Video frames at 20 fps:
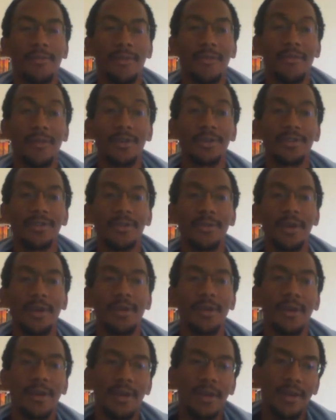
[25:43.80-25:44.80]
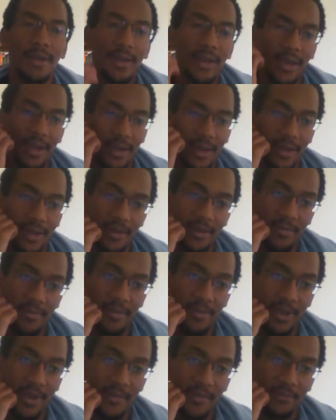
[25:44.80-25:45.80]
first doing.
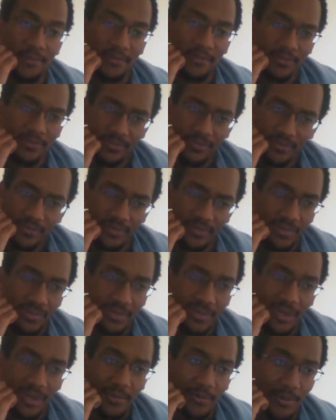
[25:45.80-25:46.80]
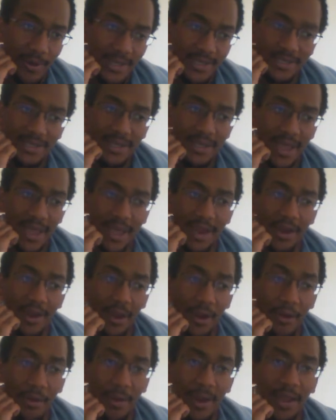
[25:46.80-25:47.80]
But once it got
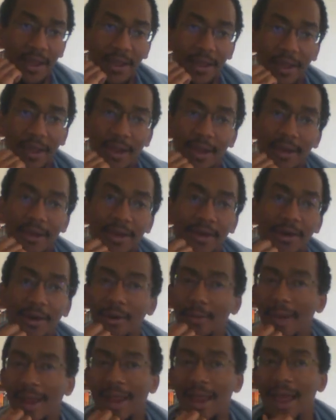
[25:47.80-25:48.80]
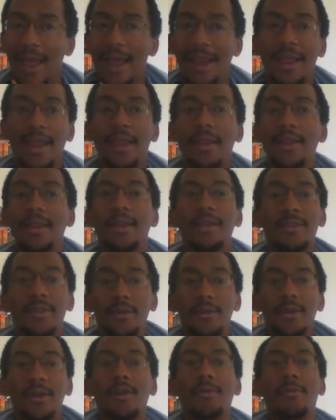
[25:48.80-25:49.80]
going, like, oh my god, and they
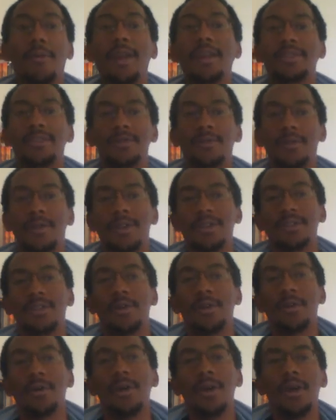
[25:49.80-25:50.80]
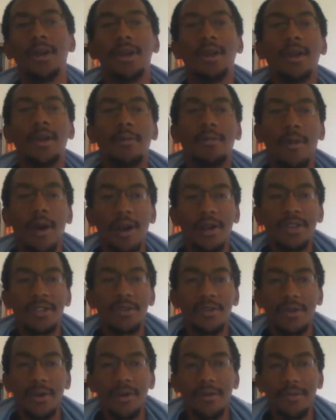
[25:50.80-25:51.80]
told a great story. So Marty
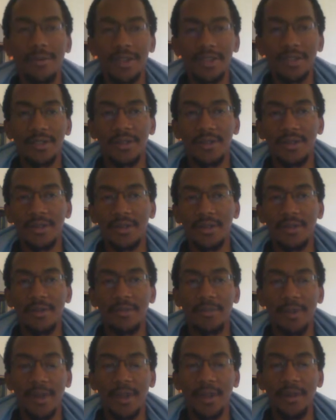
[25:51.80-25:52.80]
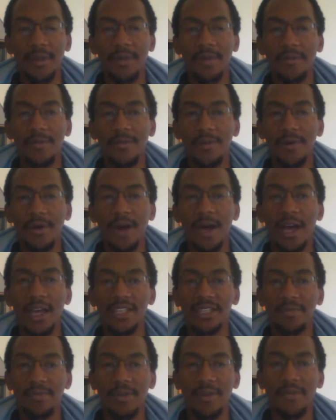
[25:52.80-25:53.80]
Scurll originally beat Will
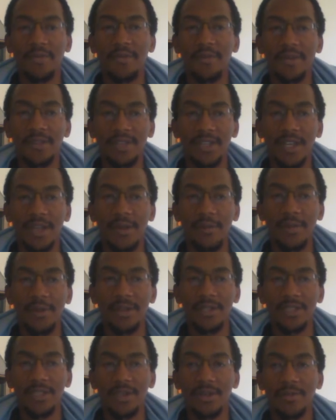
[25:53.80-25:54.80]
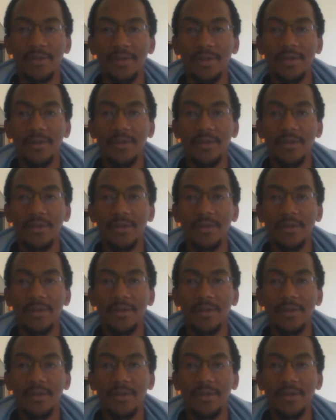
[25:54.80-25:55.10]
Ospreay for the championship,